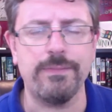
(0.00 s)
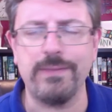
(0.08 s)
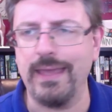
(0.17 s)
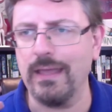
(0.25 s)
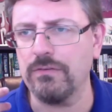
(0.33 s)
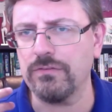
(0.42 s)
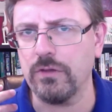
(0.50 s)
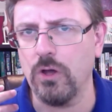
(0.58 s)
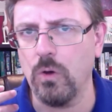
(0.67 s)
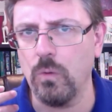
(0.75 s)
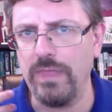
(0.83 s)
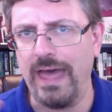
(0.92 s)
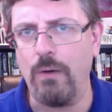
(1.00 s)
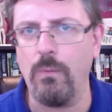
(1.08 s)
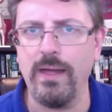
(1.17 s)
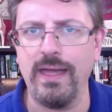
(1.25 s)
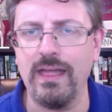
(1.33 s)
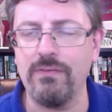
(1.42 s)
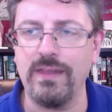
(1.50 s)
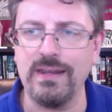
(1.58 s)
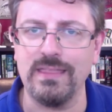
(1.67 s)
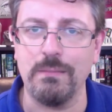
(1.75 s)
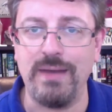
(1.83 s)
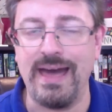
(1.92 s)
And so that way, if
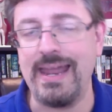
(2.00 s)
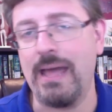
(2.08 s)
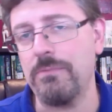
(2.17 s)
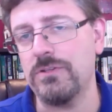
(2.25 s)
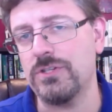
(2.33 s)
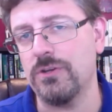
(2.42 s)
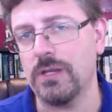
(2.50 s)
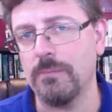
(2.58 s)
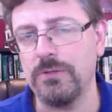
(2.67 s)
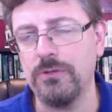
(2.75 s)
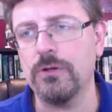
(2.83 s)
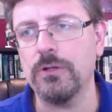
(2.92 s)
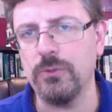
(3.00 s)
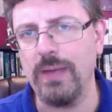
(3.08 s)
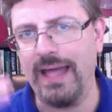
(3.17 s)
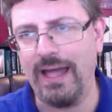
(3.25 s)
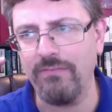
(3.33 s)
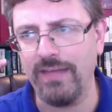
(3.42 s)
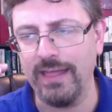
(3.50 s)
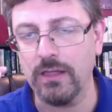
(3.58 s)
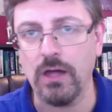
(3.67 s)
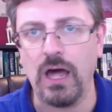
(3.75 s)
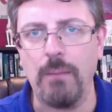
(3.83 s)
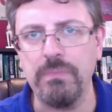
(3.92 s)
anything bad happens to your computer, you have a
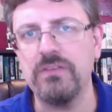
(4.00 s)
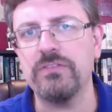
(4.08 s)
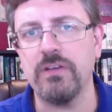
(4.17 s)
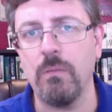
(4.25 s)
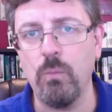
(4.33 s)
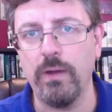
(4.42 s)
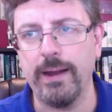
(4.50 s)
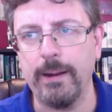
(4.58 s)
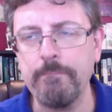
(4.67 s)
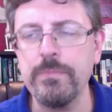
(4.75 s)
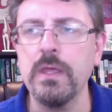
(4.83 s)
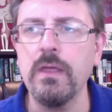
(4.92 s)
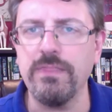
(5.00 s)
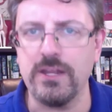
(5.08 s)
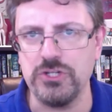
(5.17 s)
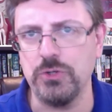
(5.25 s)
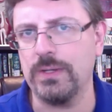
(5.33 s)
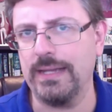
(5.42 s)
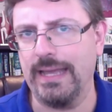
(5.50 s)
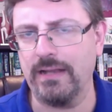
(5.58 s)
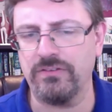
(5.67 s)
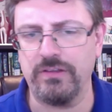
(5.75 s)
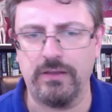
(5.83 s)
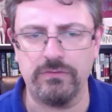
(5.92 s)
copy somewhere that you can
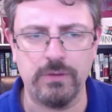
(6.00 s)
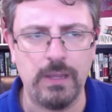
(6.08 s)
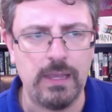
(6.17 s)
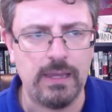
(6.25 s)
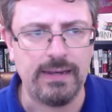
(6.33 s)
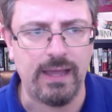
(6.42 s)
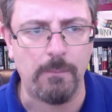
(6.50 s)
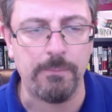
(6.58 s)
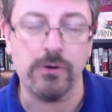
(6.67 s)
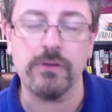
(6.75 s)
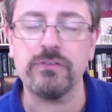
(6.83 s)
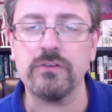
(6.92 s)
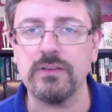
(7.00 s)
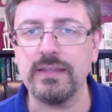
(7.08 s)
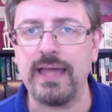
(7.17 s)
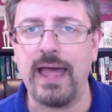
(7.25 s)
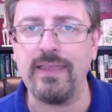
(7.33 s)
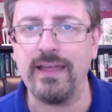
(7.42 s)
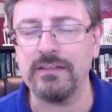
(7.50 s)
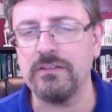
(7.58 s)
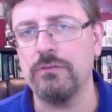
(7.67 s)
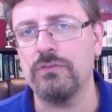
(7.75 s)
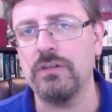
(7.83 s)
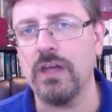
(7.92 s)
access. Now, personally, I like
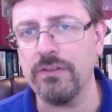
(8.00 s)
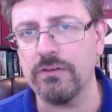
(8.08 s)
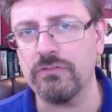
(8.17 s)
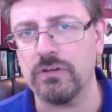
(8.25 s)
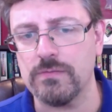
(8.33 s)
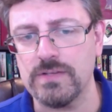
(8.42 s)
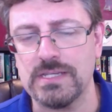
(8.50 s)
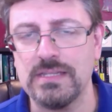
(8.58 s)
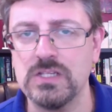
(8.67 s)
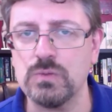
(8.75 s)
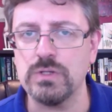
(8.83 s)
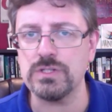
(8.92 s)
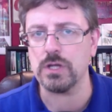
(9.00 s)
to use another service, and this one's